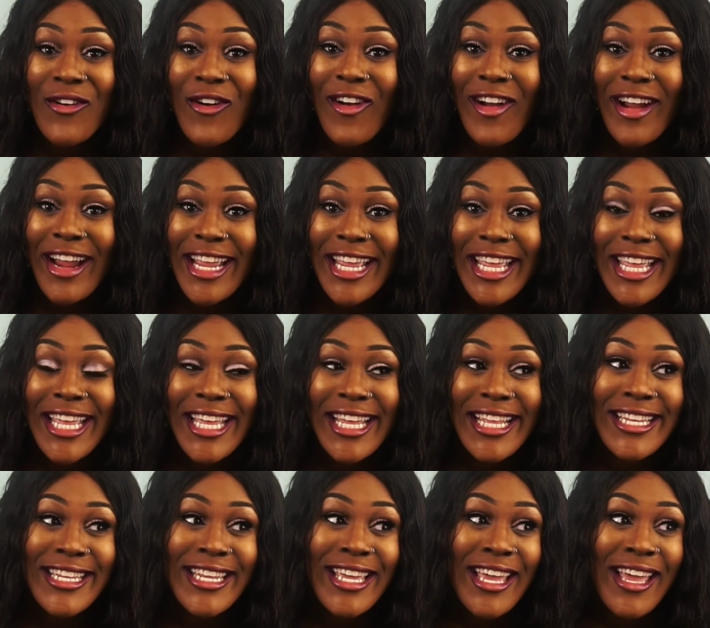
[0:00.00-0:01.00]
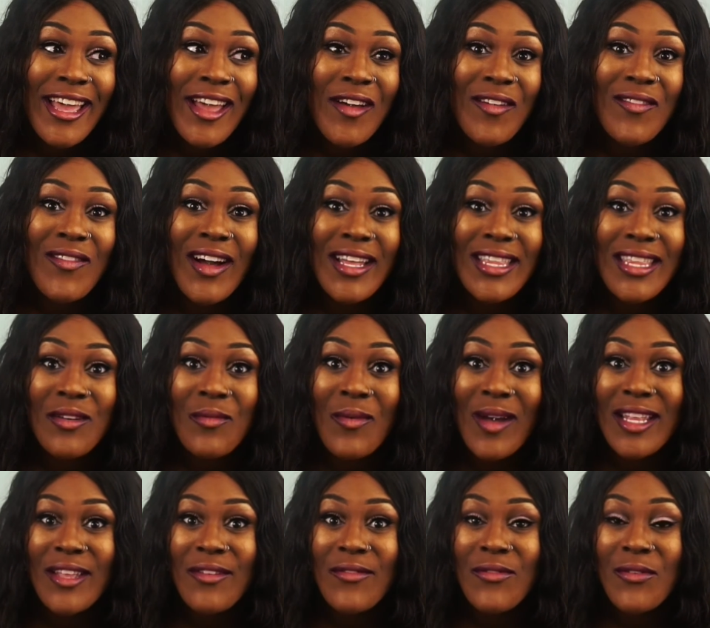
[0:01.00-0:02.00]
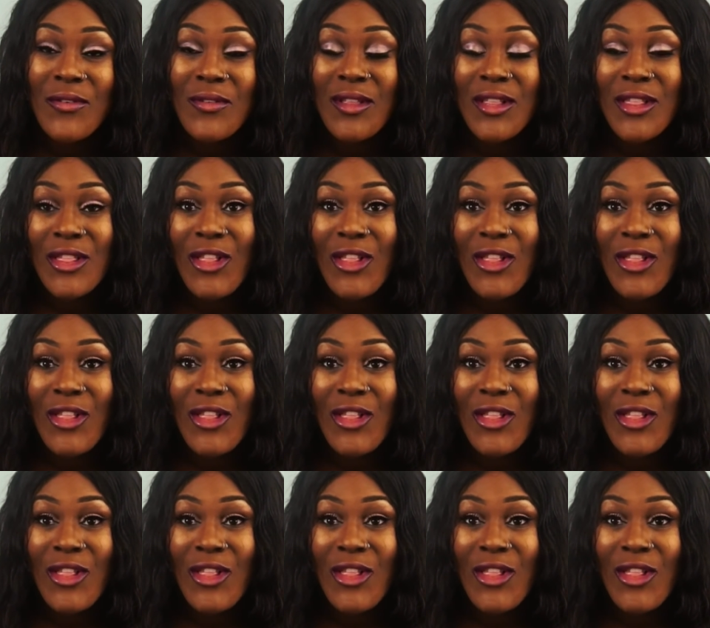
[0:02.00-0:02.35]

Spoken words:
and finally waiting for the